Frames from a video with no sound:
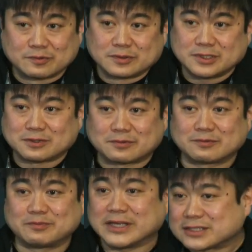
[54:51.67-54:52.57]
you know,
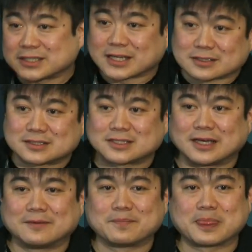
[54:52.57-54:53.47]
made sense.
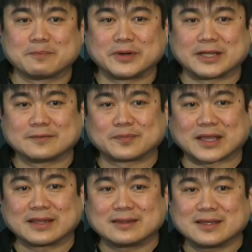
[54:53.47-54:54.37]
Um, but
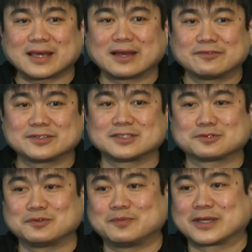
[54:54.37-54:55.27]
I think ever since
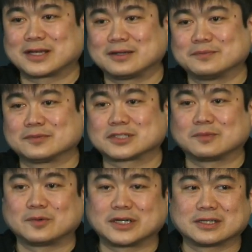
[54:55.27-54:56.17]
we've become
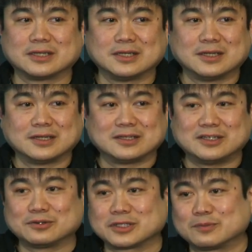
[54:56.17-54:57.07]
somewhat
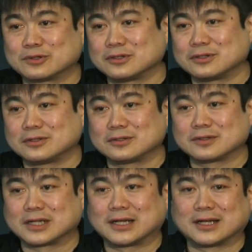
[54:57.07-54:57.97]

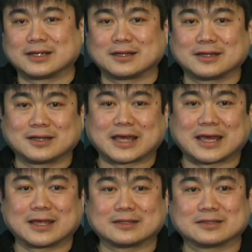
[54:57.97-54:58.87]
neoliberal uh,
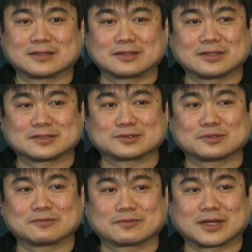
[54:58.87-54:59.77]
and this sort
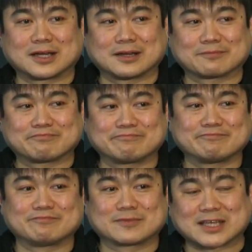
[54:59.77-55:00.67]
of uh,
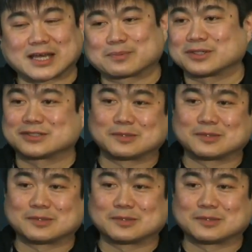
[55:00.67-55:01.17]
capitalist